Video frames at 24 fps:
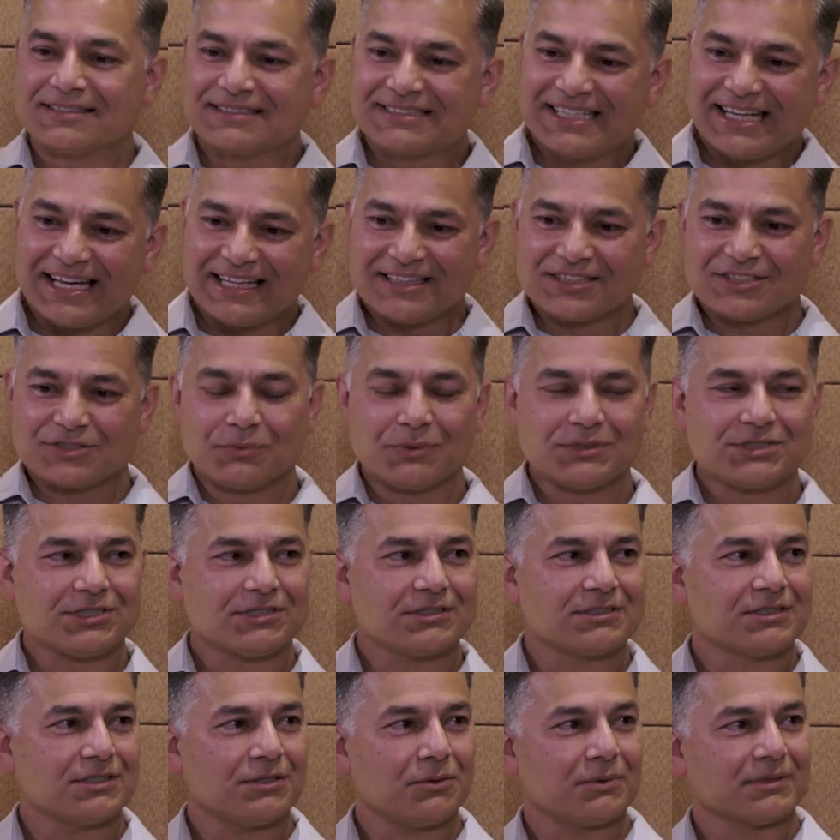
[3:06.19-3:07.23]
tell us what you
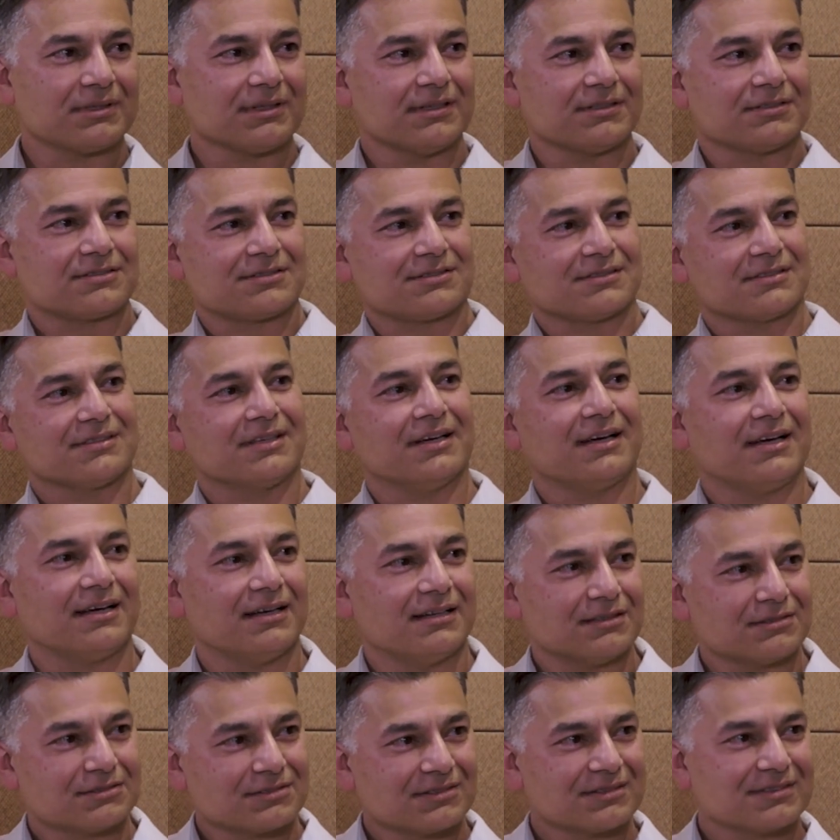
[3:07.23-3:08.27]
do in this.
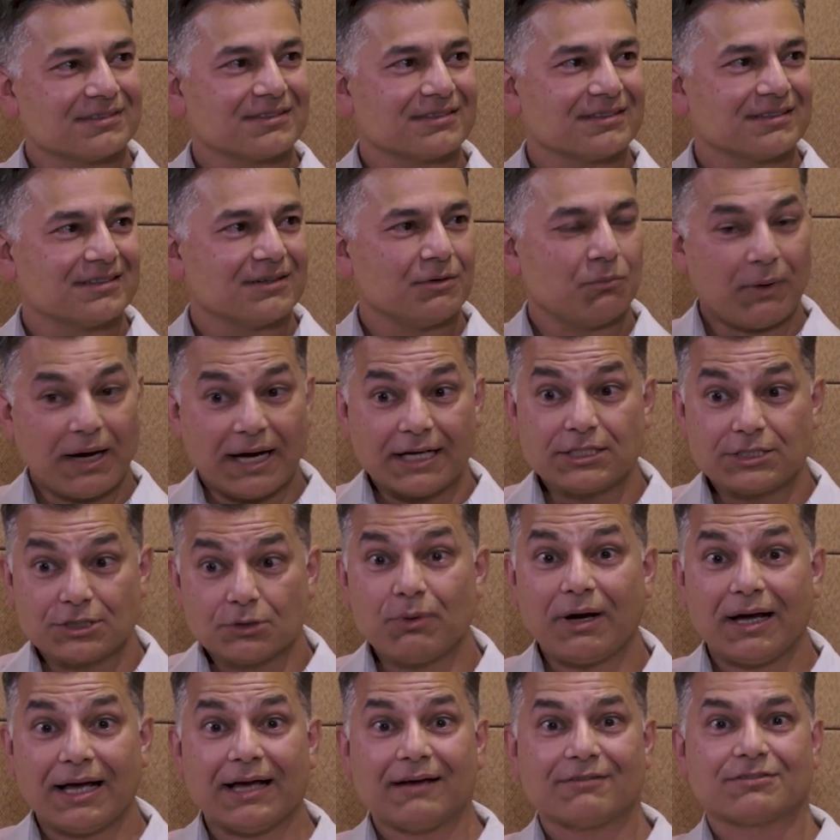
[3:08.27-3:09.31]
Why
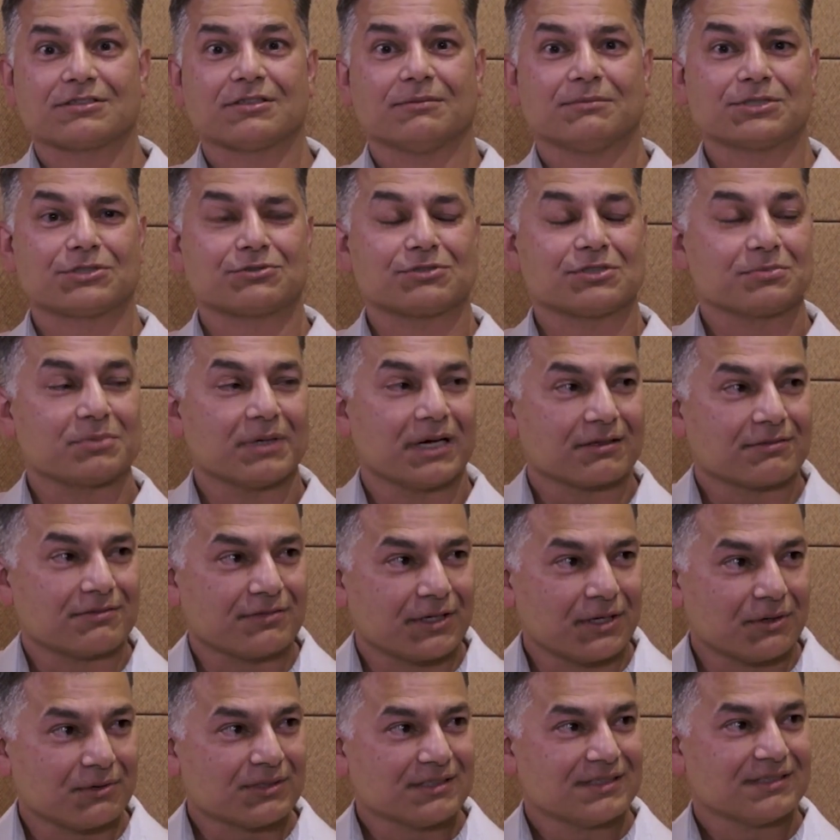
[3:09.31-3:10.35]
do I have so much respect for you?